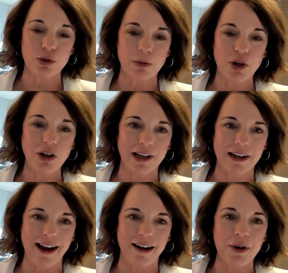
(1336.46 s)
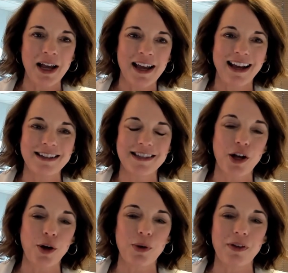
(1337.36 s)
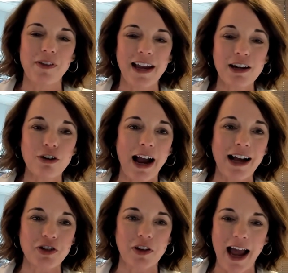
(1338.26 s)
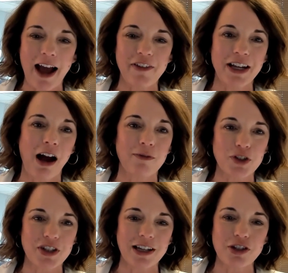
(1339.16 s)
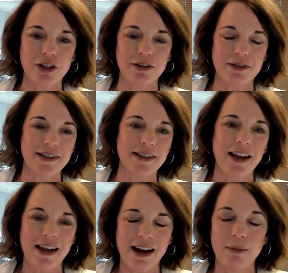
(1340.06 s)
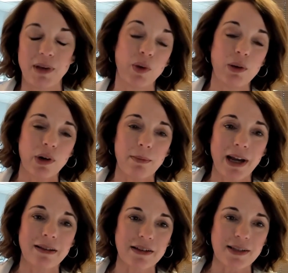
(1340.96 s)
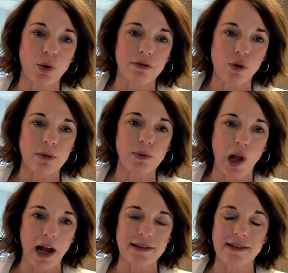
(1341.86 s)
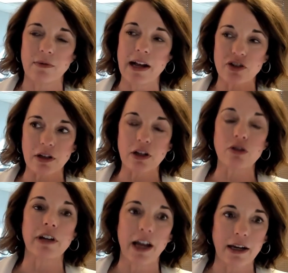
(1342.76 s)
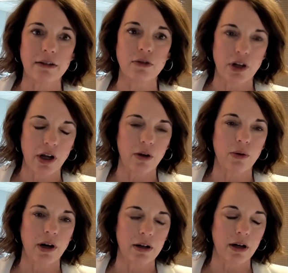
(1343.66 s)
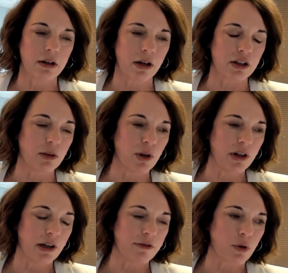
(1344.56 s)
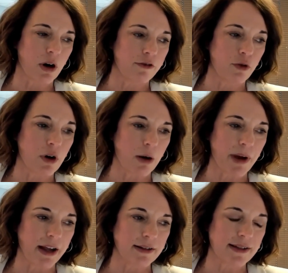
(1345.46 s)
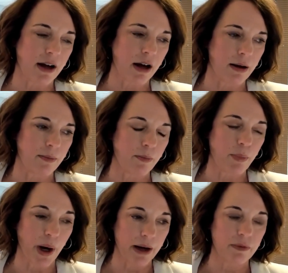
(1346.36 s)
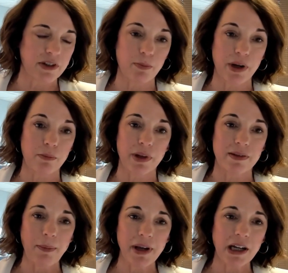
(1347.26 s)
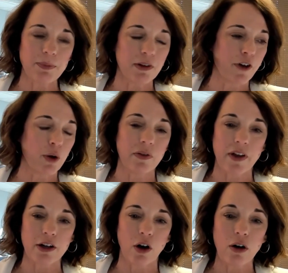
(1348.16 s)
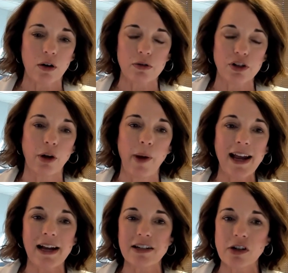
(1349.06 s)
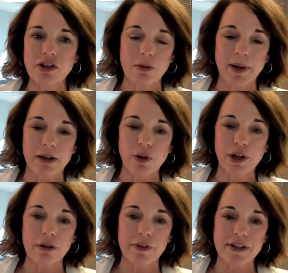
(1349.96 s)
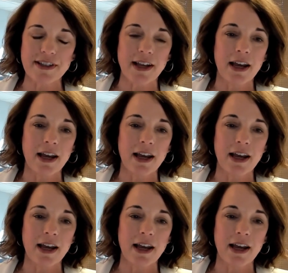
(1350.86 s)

community now, and so they are actually having conversations. And we want to make this more formalized and actually create, a community for our banks. But they pick up the phone and they call. Hey, I talked to you about KlariVis.